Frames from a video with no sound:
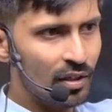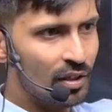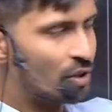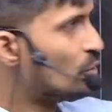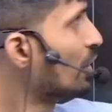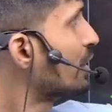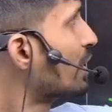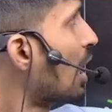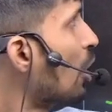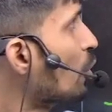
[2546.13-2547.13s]
So its
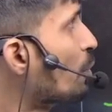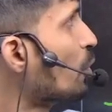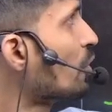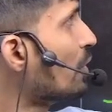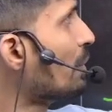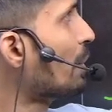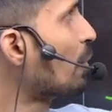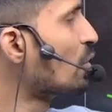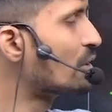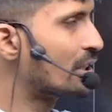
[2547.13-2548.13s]
output will be
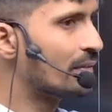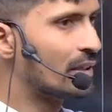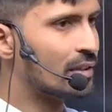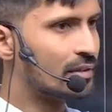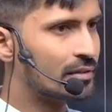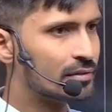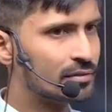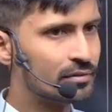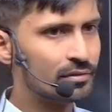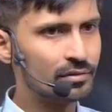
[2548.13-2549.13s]
positive, na?
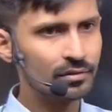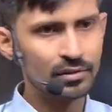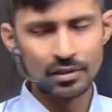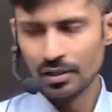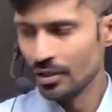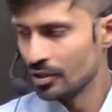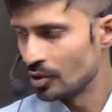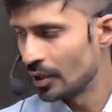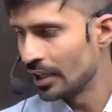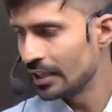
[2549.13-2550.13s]
So
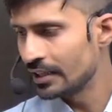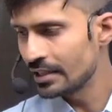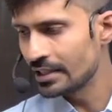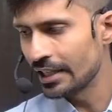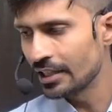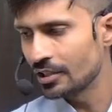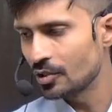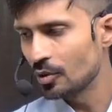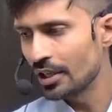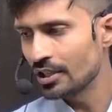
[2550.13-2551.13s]
here it is saying 2
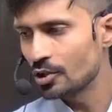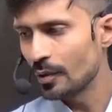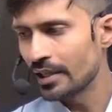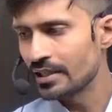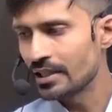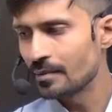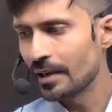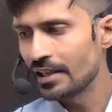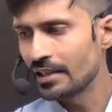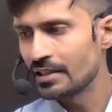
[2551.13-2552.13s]
raised to x is
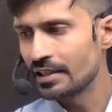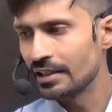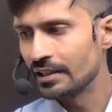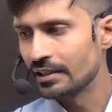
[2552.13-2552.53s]
minus 3.